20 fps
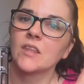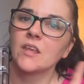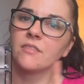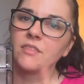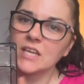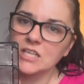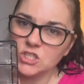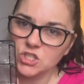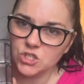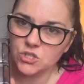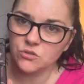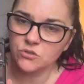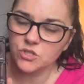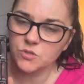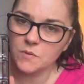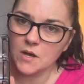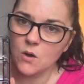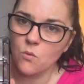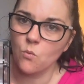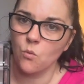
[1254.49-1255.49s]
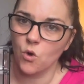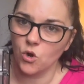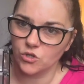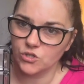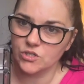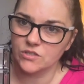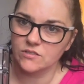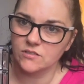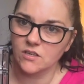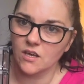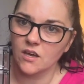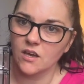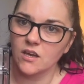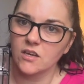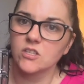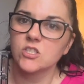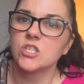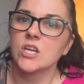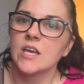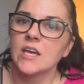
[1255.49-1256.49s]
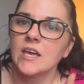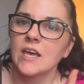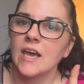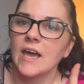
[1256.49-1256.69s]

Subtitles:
Then she talked about what to search,